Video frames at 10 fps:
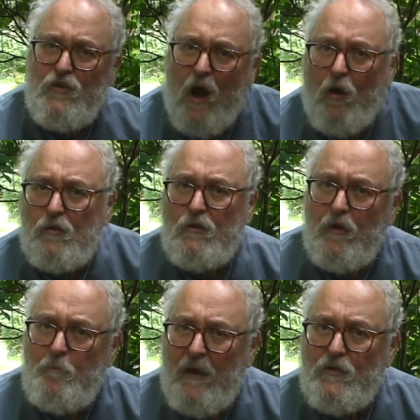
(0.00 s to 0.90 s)
dogs
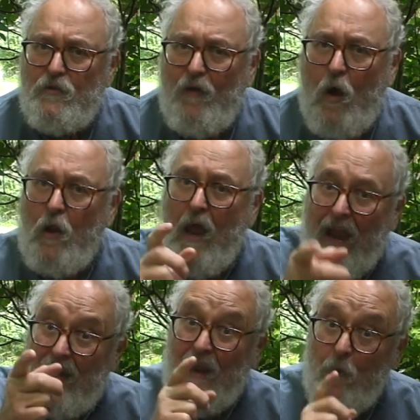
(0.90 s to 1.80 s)
loved best of all,
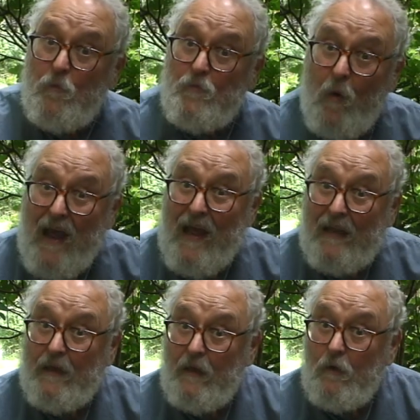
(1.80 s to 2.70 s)
and that was Wiley.
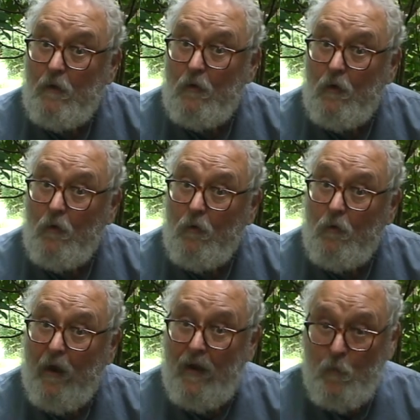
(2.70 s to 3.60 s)

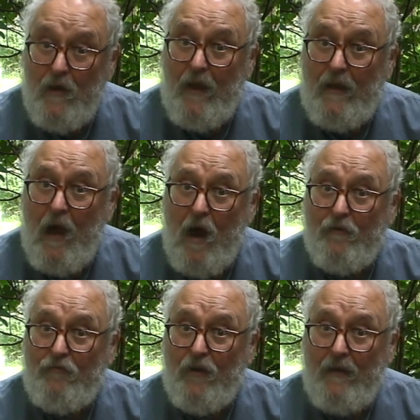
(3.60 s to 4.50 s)
And when they got
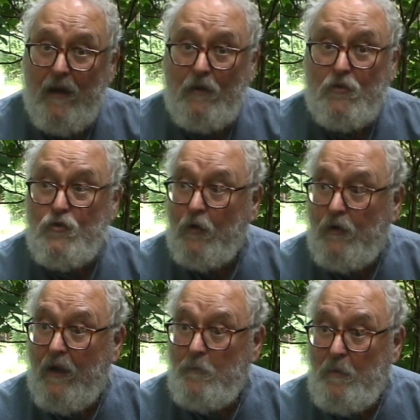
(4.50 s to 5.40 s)
free, they started
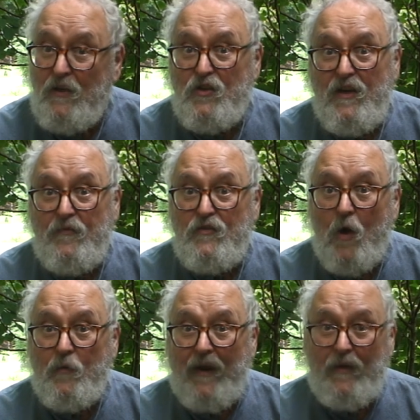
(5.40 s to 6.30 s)
taking big sniffs
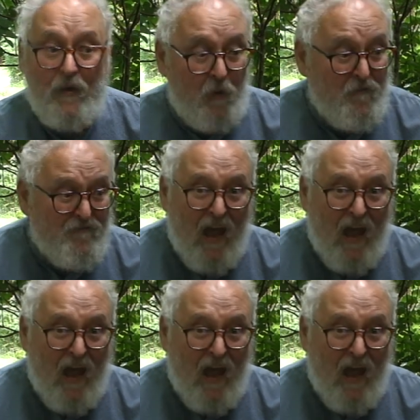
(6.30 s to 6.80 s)
on there. They would,